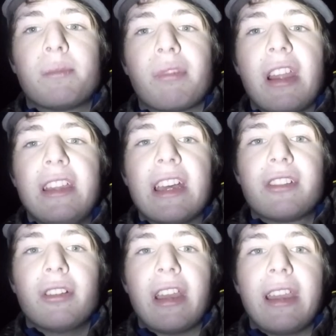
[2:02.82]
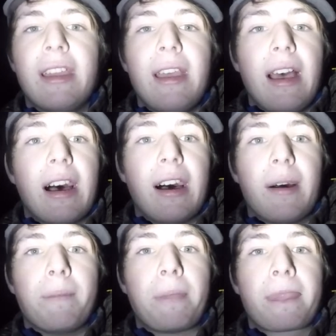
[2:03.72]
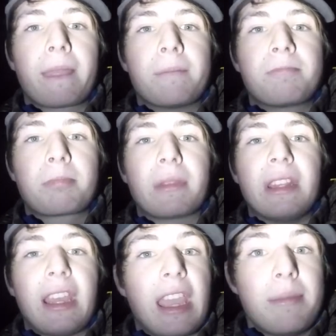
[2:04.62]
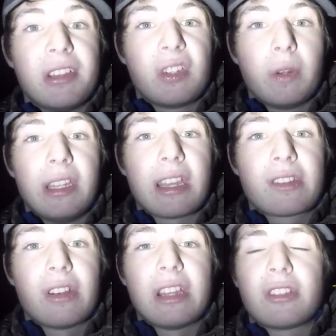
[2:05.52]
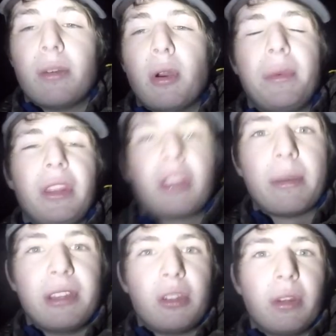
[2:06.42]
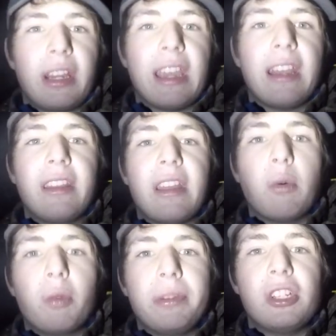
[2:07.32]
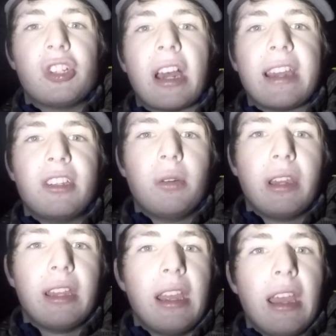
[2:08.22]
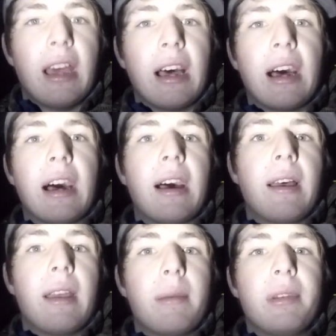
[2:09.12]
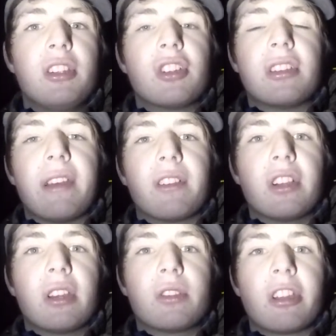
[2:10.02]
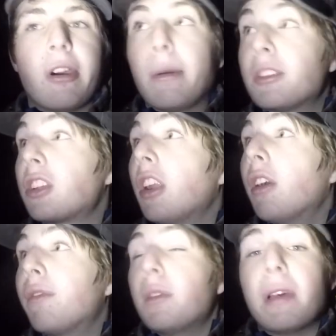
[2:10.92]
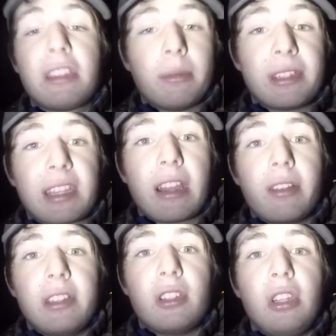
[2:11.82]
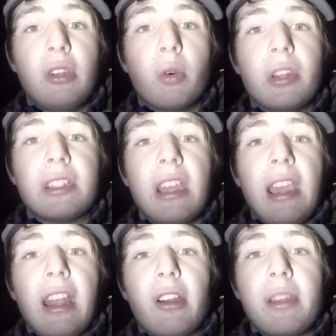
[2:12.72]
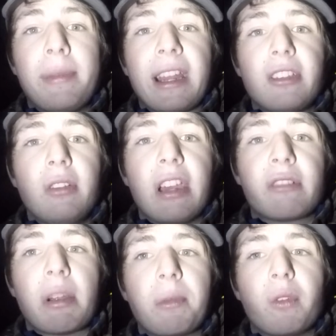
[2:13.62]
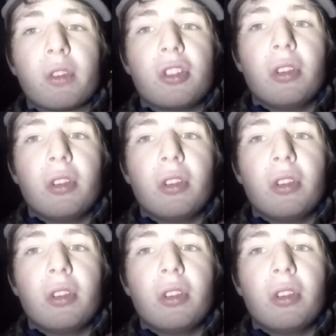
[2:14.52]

spread yesterday. Um, they came into it yesterday, so I'm hoping they'll come into it again and they won't be shy to it. Uh, but you just never know. So I'm just going to hope for the best. I'm going to set out these decoys, and I'll get back to you guys right before